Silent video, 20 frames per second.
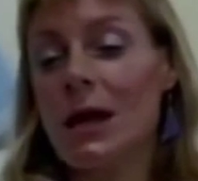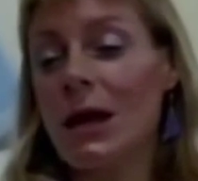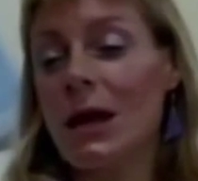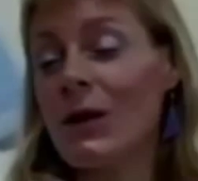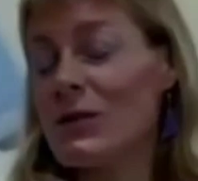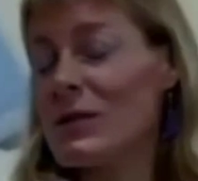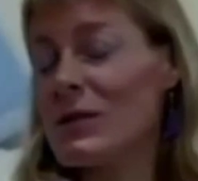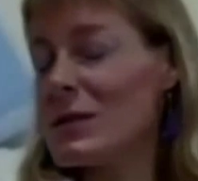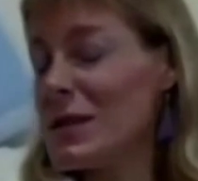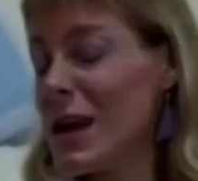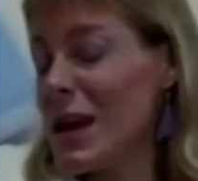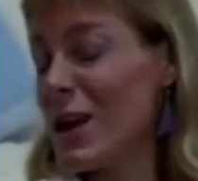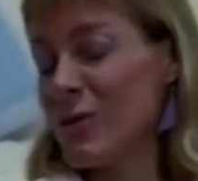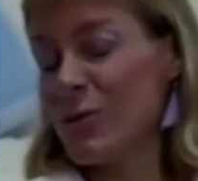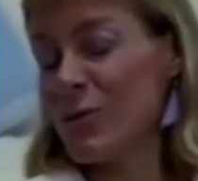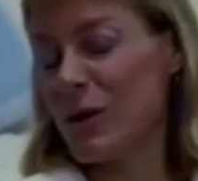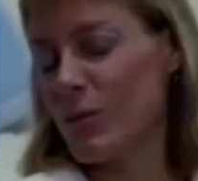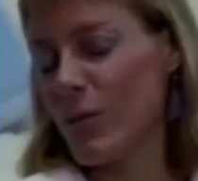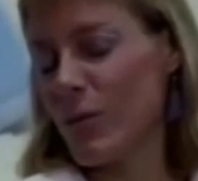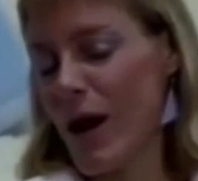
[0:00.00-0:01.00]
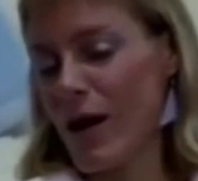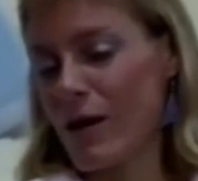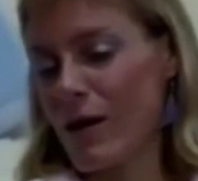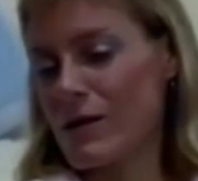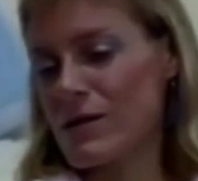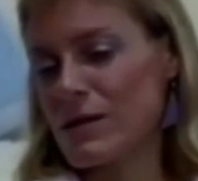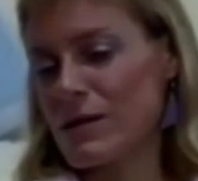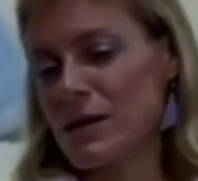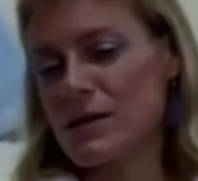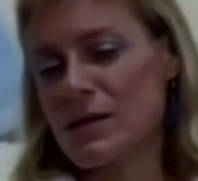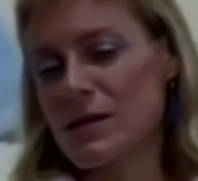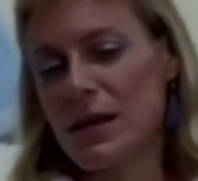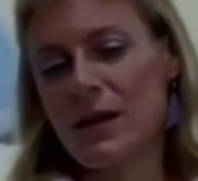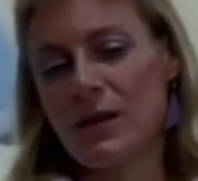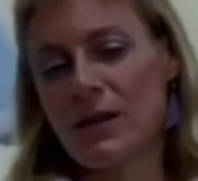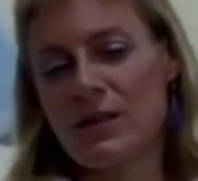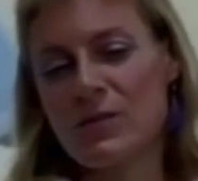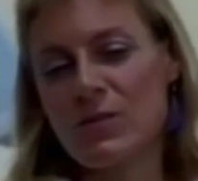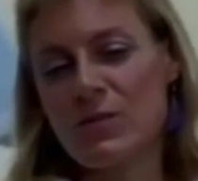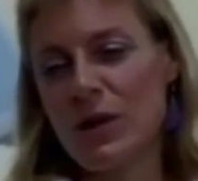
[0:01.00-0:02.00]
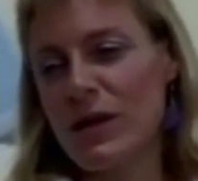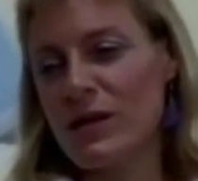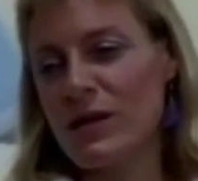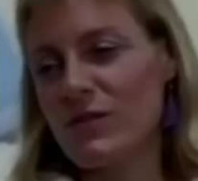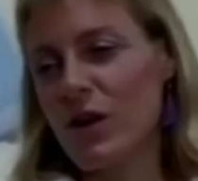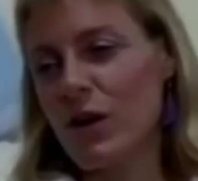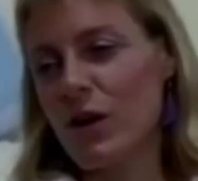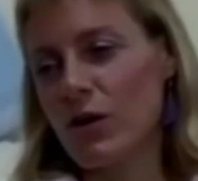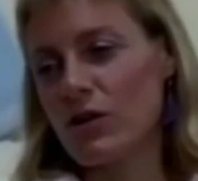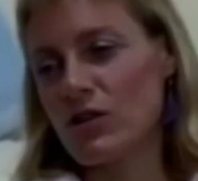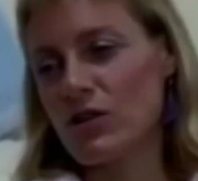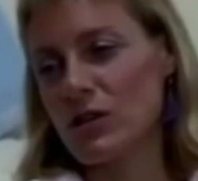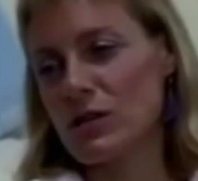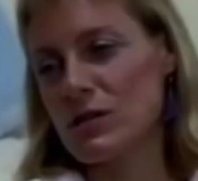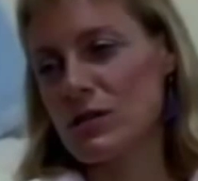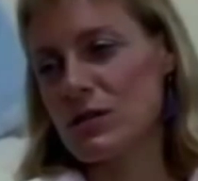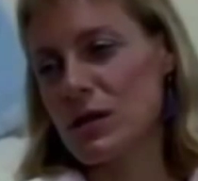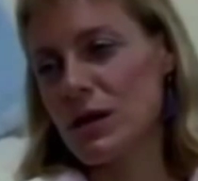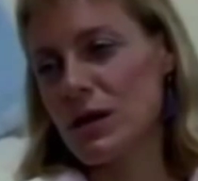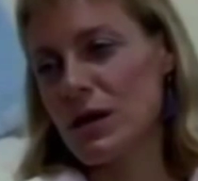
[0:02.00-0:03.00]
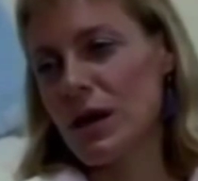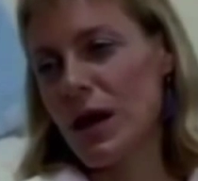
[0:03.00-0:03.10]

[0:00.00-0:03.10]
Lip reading: and I was terribly embarrassed, because they got this plate of oranges,